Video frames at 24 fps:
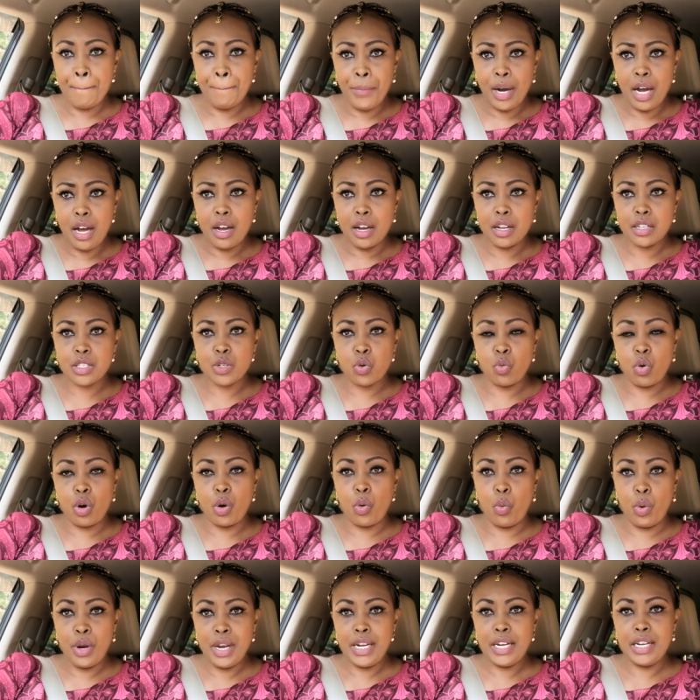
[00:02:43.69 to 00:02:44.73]
But
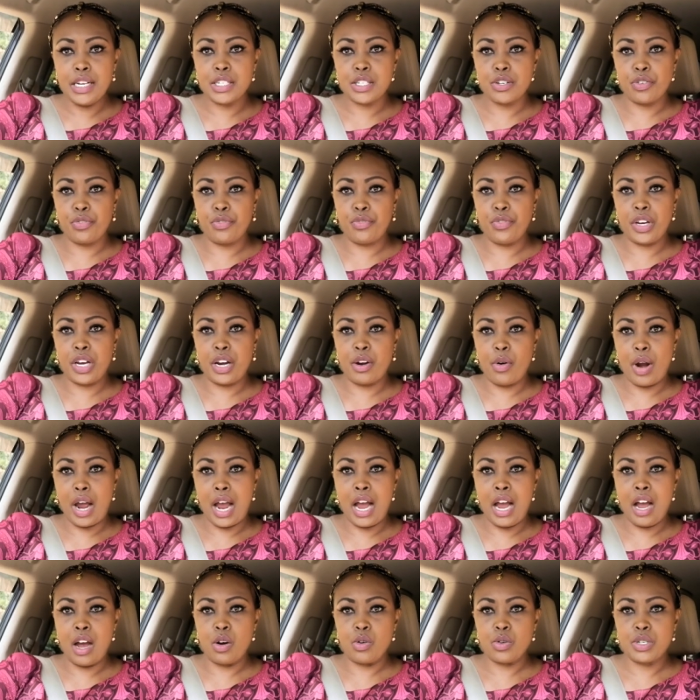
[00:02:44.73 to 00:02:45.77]
what we need to figure
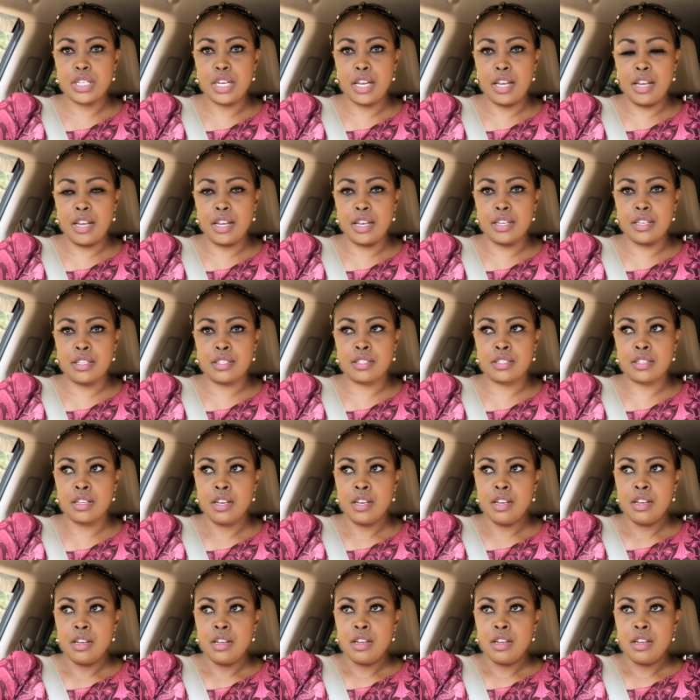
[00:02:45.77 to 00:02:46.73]
out is